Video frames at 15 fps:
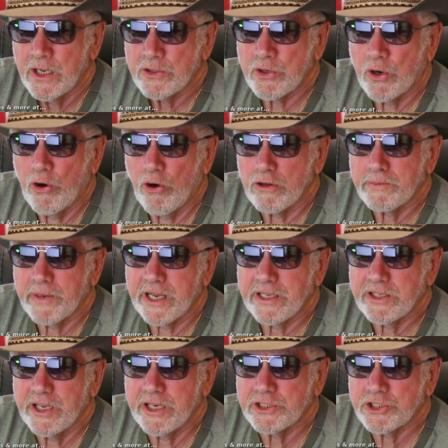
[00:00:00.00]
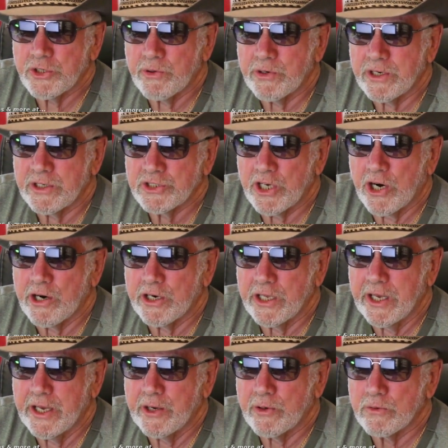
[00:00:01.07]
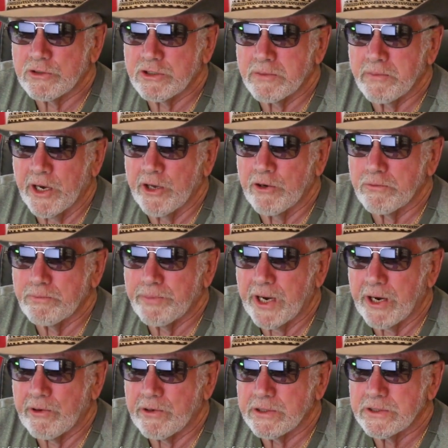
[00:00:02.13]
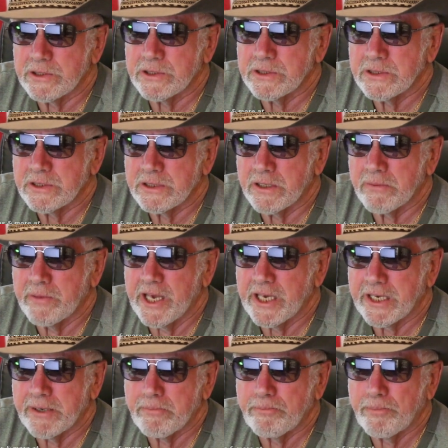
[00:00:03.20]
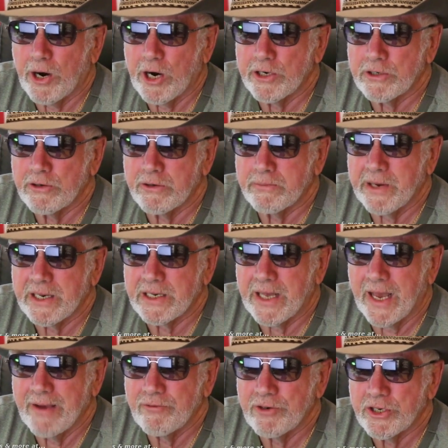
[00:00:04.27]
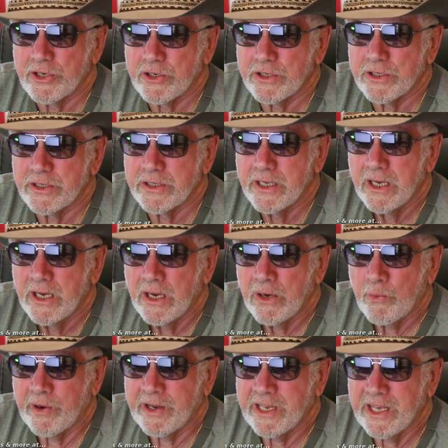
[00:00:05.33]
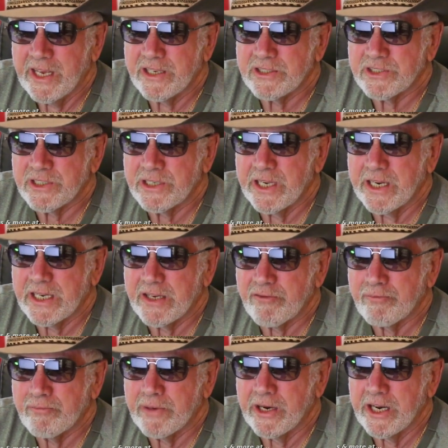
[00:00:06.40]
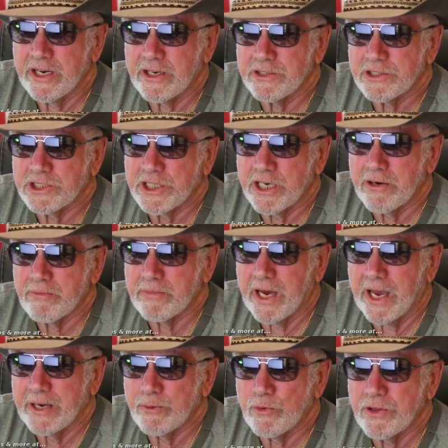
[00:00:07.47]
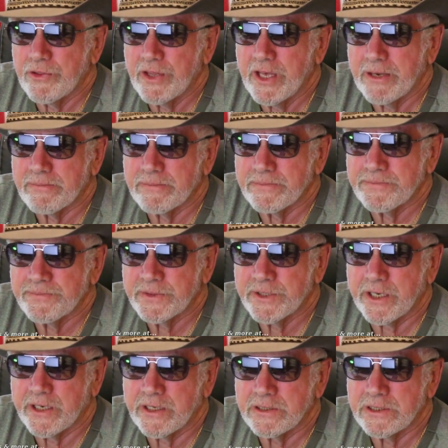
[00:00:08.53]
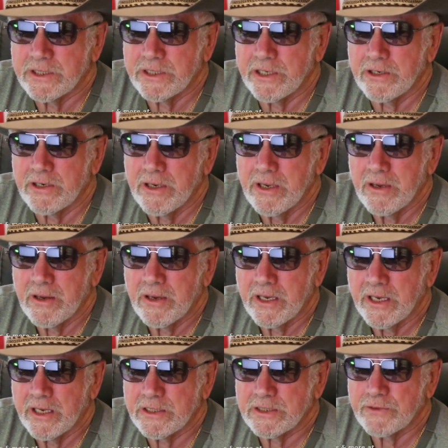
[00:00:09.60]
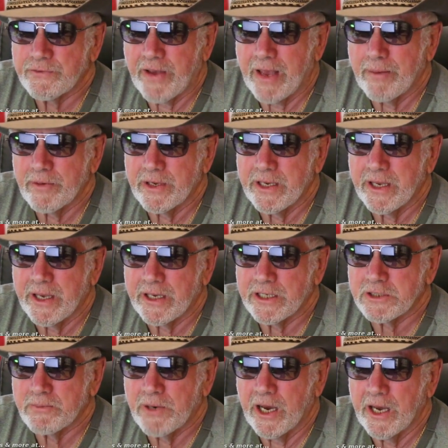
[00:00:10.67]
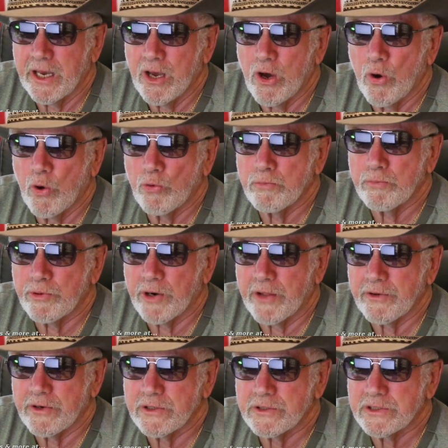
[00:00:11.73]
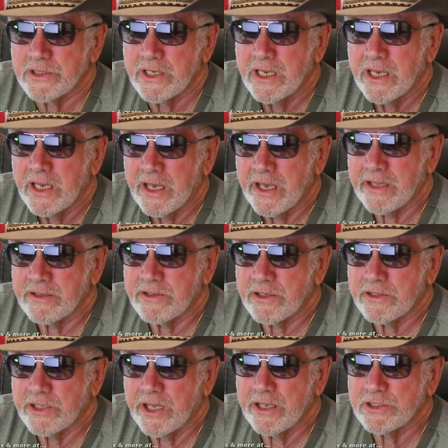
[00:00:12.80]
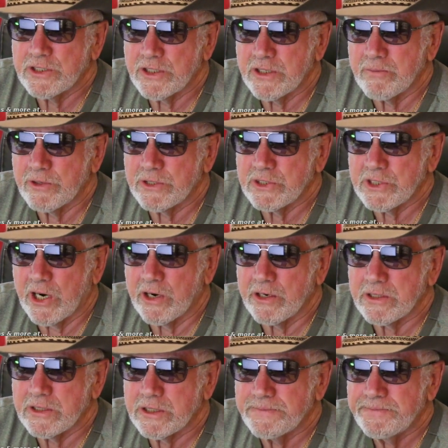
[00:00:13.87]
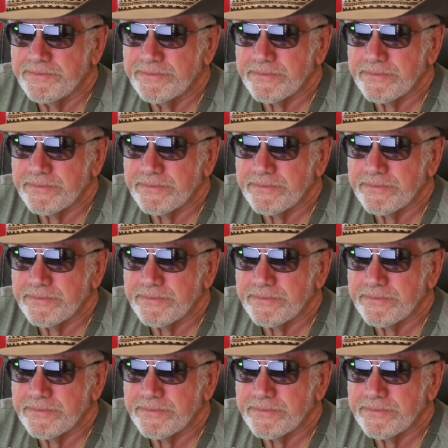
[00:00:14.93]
To hold my teacher in this art equal to my own parents, to make him partner in my livelihood, when he is in need of money to share mine with him, to consider his family as my own brothers, and to teach them this art.